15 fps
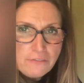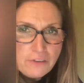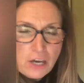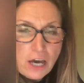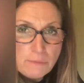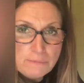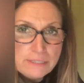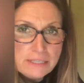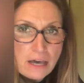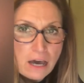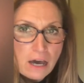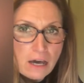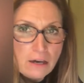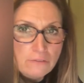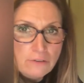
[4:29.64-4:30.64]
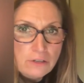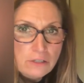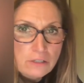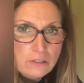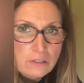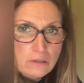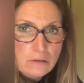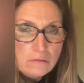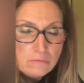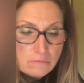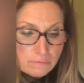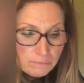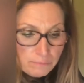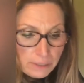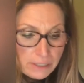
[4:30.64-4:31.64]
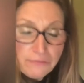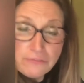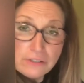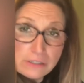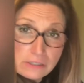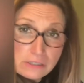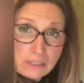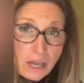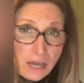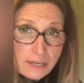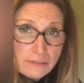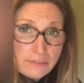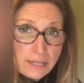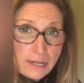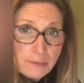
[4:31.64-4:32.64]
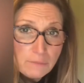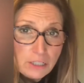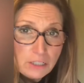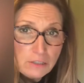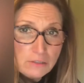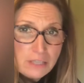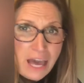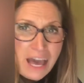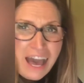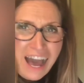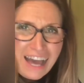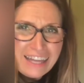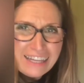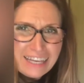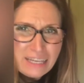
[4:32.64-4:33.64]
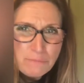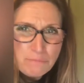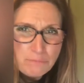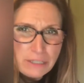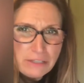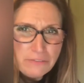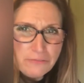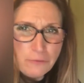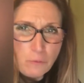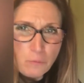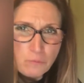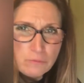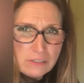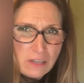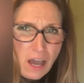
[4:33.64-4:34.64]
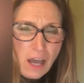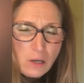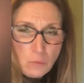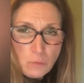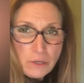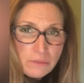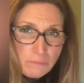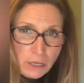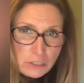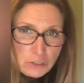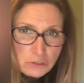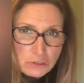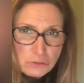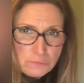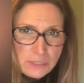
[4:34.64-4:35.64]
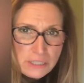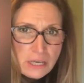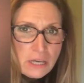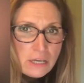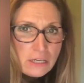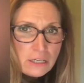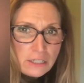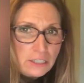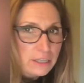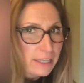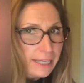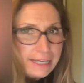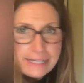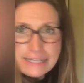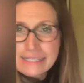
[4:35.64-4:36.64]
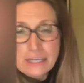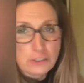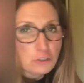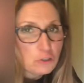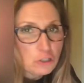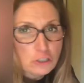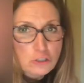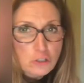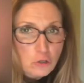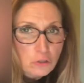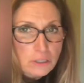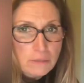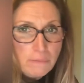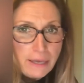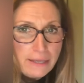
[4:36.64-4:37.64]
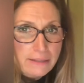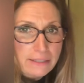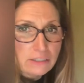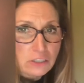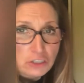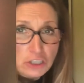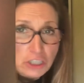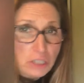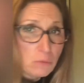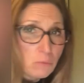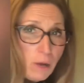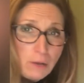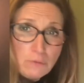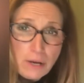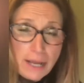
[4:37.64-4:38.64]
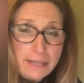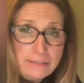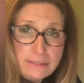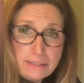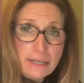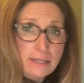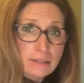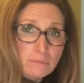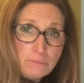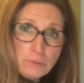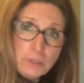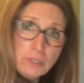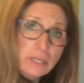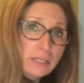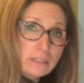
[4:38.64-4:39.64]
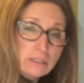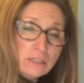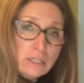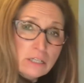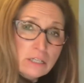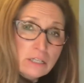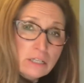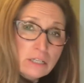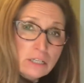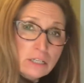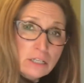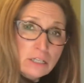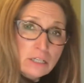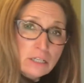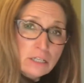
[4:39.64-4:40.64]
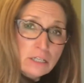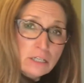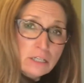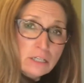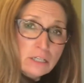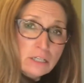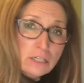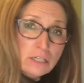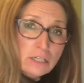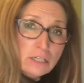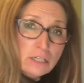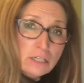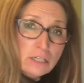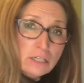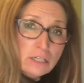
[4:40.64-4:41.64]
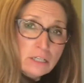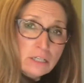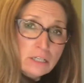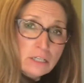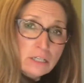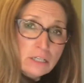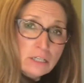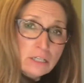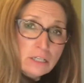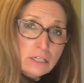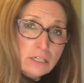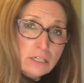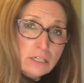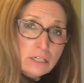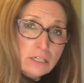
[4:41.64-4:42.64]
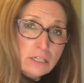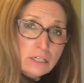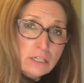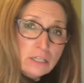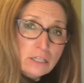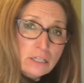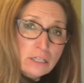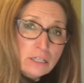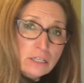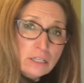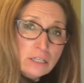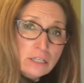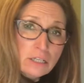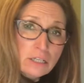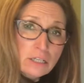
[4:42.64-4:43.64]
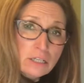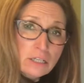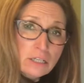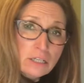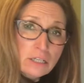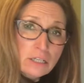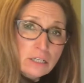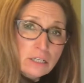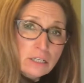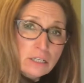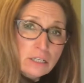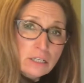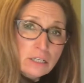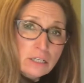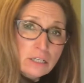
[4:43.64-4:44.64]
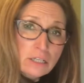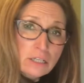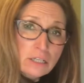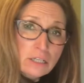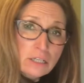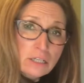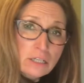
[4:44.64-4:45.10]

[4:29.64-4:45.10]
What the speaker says: cups of beef stock that I'm gonna use. I like beef stock with mushrooms. Like I said, you could totally make this a chicken wild rice and put in chicken stock and shredded up chicken, even rotisserie chicken if you're not